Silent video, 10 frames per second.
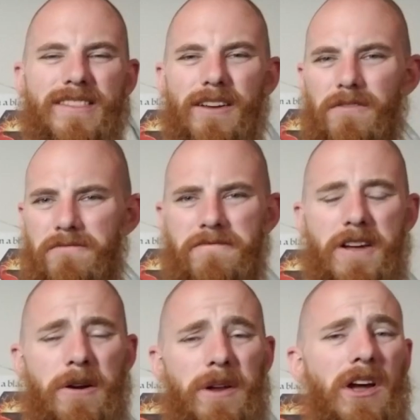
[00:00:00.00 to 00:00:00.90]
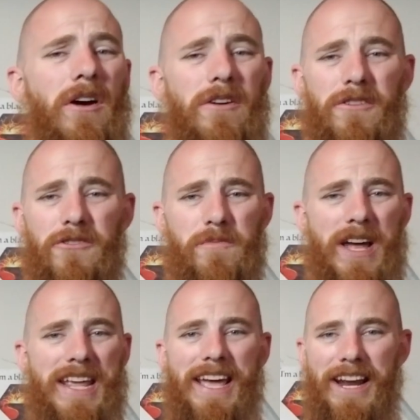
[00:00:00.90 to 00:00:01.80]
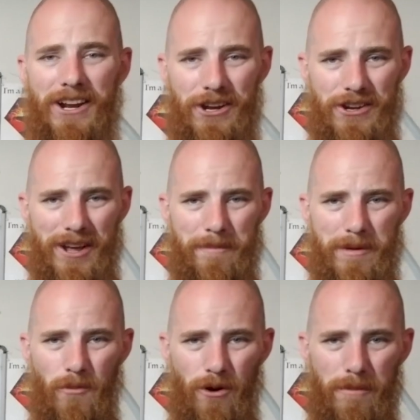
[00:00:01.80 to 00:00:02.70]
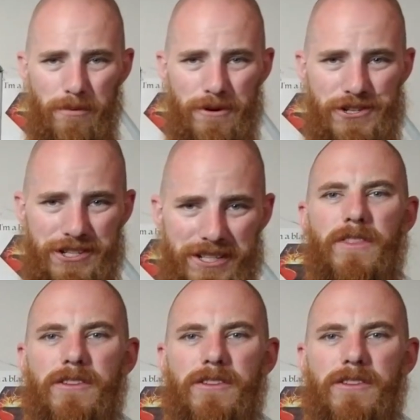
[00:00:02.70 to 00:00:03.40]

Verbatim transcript: their very hard-earned money, and I could not be more appreciative.